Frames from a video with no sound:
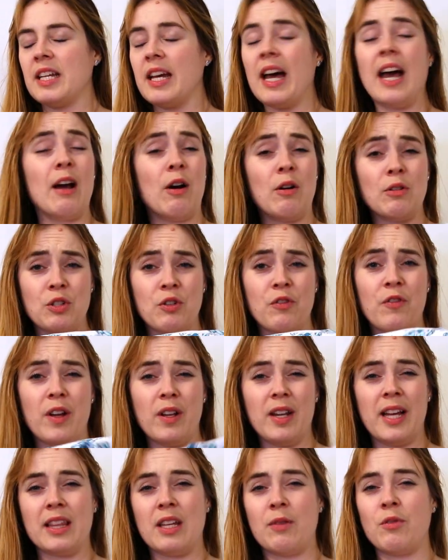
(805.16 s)
I also
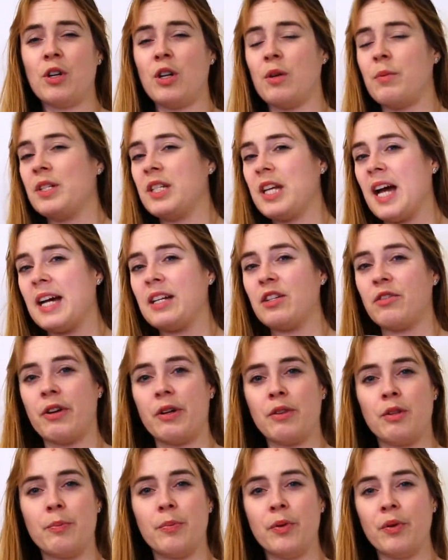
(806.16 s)
felt like they were a little bit tight
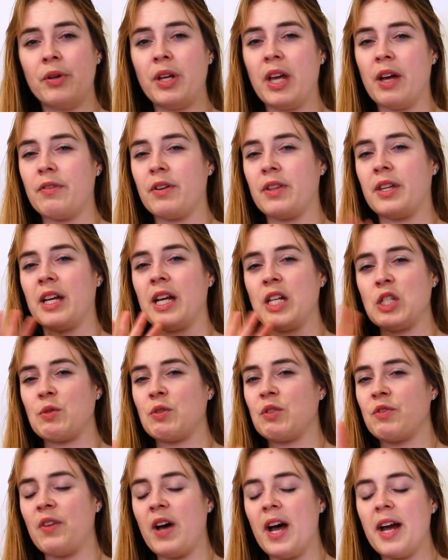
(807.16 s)
around the booty. Everything else
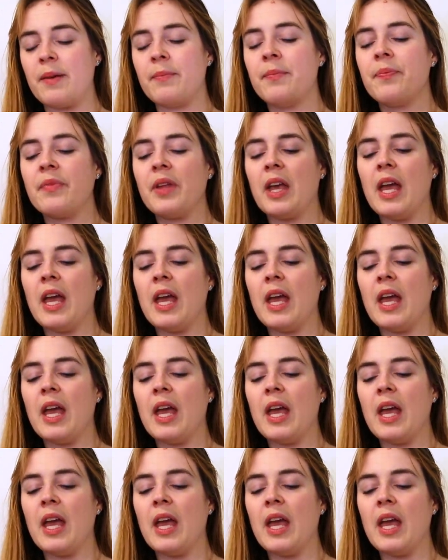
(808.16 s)
was fine.